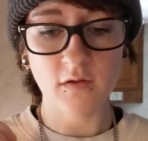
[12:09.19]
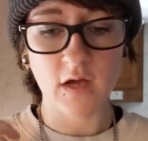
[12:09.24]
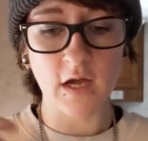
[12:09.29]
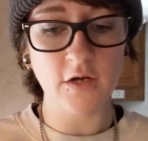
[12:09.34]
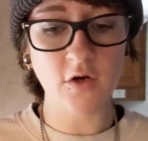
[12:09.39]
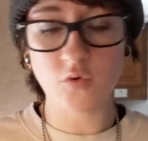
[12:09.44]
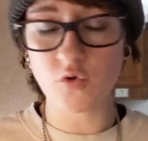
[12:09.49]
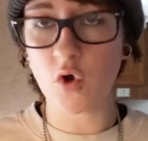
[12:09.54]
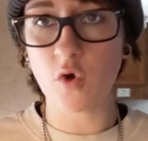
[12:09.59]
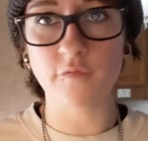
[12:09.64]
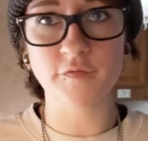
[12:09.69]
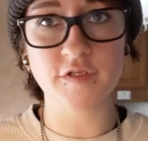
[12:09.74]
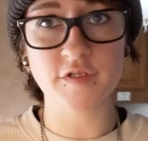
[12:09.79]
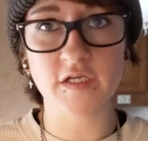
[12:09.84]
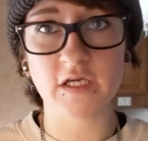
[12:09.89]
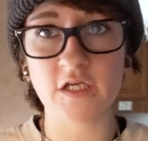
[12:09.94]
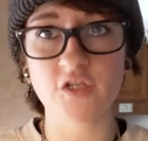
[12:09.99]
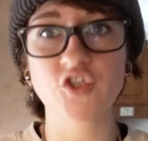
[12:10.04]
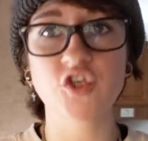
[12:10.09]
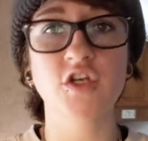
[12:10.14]
I don't know if it's a
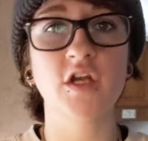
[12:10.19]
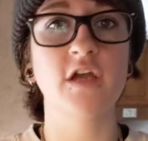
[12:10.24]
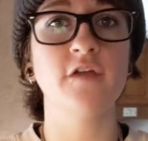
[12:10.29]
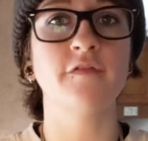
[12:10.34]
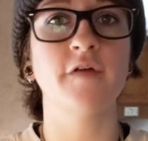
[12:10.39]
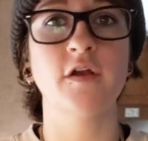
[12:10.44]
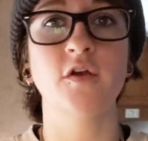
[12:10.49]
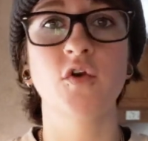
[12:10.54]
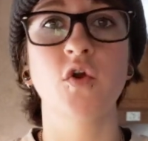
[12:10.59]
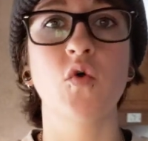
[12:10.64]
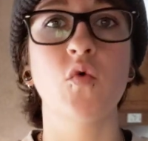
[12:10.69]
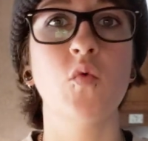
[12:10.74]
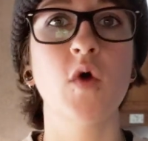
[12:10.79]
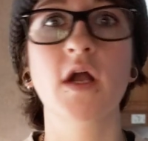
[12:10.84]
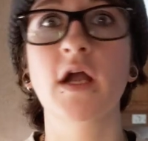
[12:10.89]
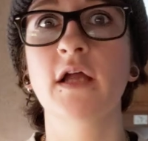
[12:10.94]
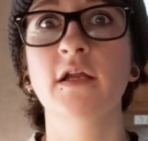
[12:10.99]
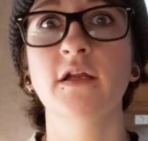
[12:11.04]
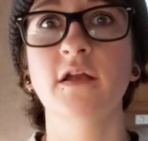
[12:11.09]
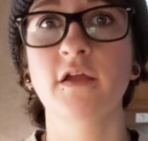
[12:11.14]
kitchen knife. I don't know what
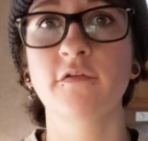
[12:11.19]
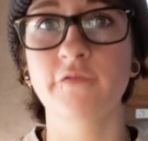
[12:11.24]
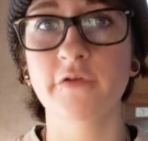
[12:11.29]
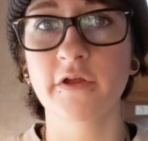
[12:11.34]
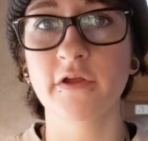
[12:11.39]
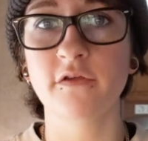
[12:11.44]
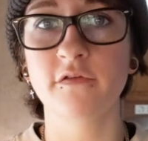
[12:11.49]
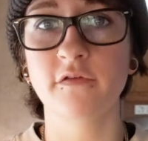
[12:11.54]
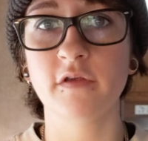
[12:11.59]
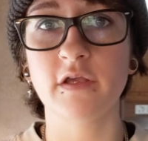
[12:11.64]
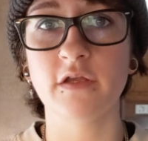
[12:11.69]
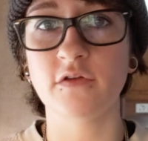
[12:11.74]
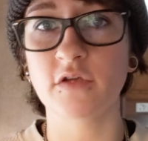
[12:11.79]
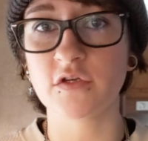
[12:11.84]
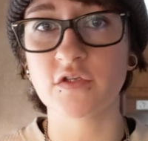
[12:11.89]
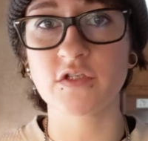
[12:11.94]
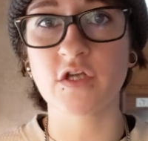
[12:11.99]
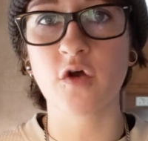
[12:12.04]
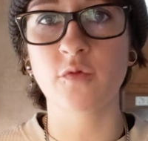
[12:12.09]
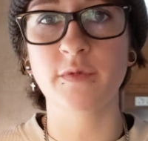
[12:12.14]
kind of knife it is. He
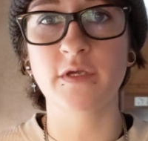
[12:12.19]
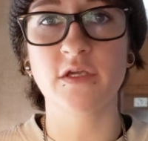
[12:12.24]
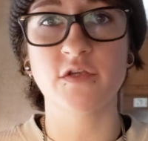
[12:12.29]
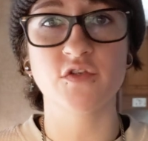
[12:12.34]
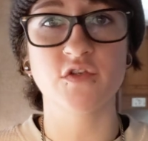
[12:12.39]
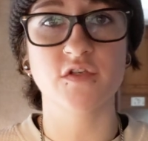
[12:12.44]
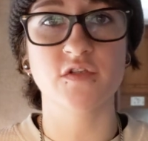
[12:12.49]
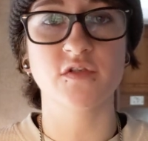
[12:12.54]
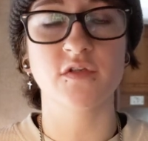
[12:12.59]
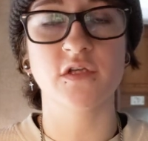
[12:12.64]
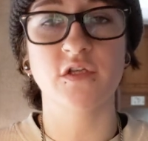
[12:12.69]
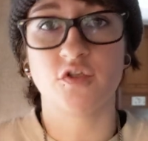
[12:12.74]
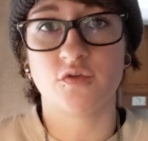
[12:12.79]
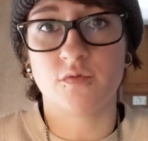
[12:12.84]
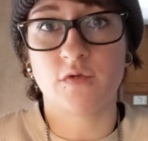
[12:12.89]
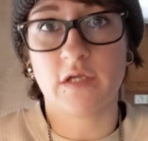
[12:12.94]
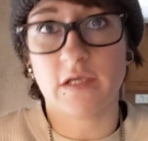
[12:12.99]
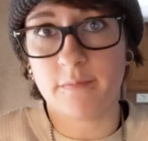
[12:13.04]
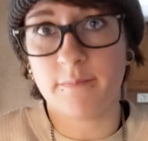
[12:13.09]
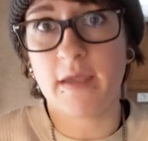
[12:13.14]
didn't tell me. He's just he
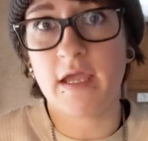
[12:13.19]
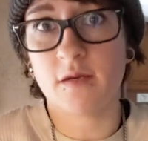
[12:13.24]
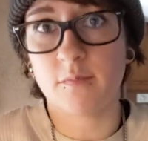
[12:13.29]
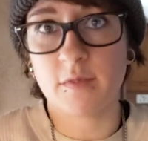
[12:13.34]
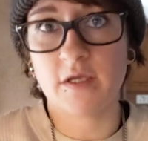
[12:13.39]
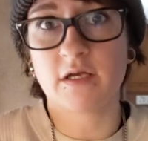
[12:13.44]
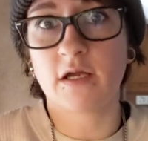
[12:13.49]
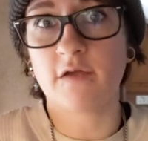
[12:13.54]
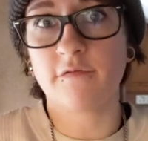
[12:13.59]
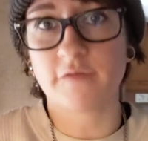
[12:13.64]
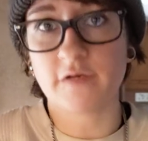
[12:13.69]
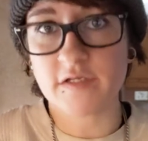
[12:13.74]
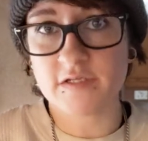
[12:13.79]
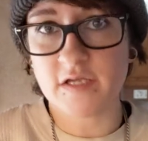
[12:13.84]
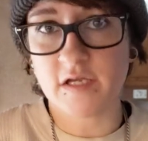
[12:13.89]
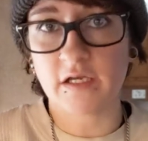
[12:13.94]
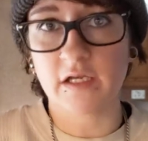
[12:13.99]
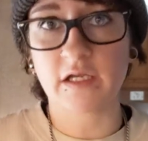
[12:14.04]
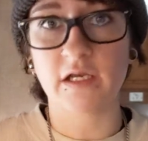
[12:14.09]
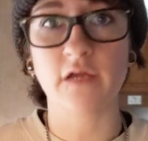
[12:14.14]
he made me a knife and he's
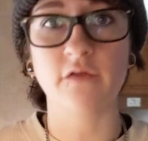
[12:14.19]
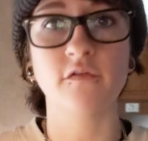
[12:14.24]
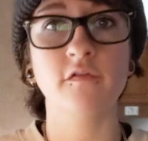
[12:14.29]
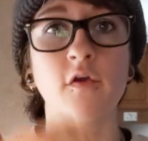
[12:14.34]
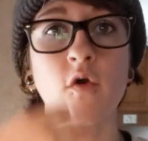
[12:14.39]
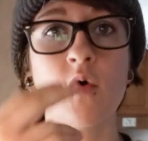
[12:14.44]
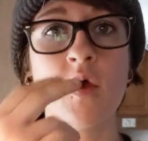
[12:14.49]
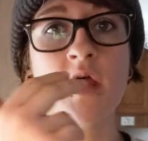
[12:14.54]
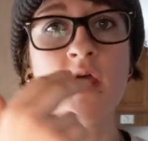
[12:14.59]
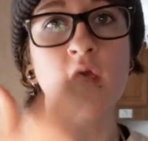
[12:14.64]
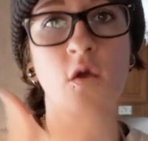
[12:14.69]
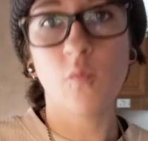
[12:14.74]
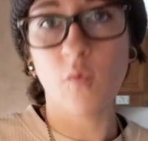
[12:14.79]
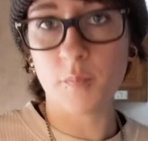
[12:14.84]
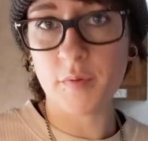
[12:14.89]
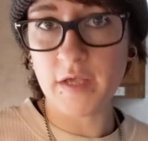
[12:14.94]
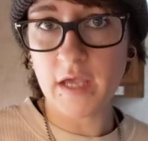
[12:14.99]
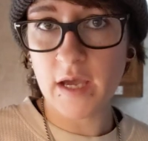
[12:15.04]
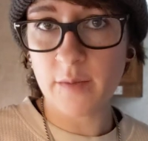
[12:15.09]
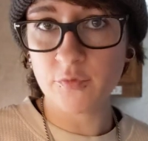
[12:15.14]
sending it in. So
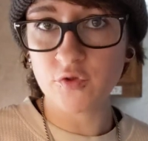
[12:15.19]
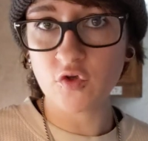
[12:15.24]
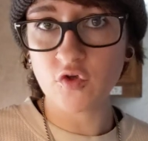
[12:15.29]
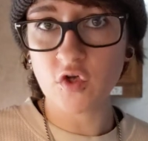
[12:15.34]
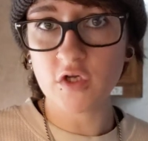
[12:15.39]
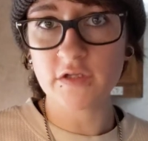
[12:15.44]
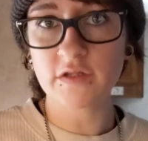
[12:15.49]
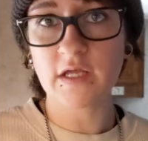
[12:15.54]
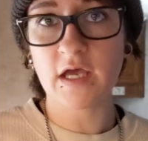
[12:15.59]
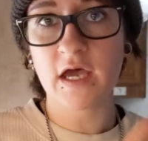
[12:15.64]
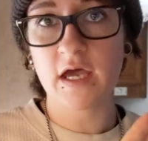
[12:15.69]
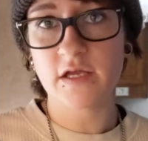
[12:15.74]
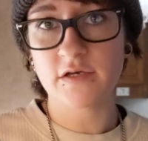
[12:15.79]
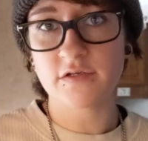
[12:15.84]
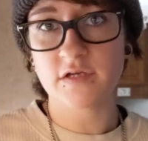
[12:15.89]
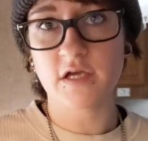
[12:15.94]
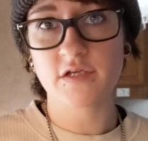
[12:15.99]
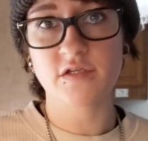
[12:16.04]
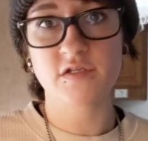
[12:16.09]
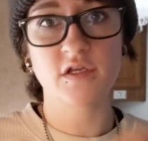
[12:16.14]
we'll be able to look at that and
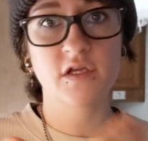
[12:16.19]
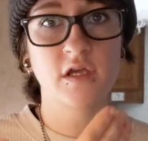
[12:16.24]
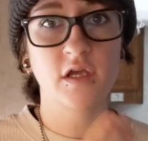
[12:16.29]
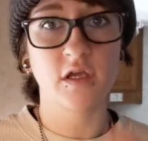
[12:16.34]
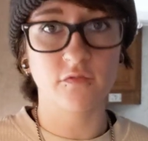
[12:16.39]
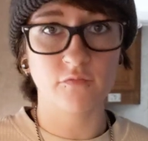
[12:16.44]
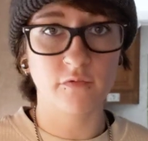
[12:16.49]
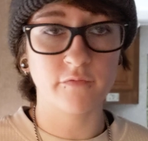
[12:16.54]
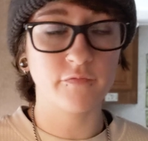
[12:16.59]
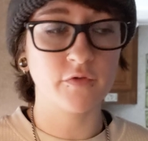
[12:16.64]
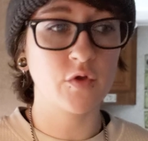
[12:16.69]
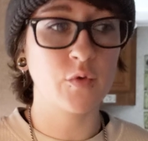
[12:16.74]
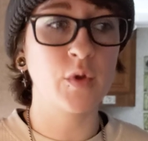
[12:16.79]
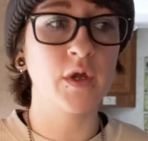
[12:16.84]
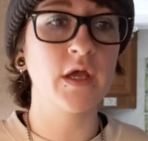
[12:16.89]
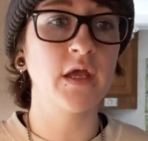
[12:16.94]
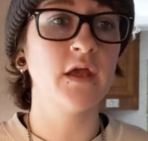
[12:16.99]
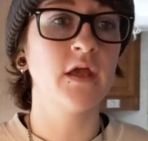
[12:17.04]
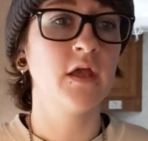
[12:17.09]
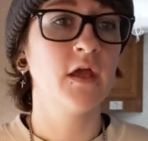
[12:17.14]
test it and review
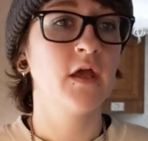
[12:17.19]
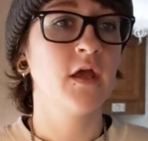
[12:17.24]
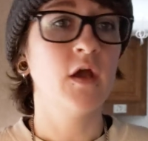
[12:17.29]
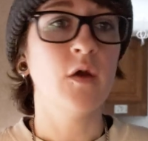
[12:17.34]
it.